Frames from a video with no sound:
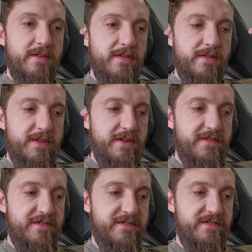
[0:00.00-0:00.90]

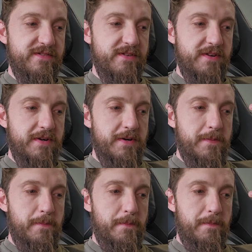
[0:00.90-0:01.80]
this
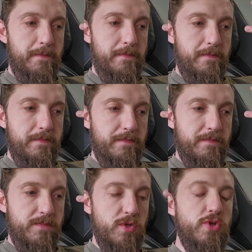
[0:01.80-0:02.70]

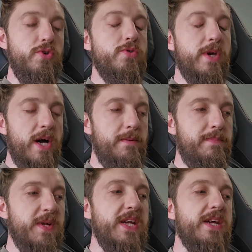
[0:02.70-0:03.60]
new
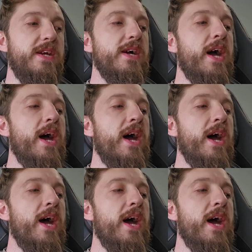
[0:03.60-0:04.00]
company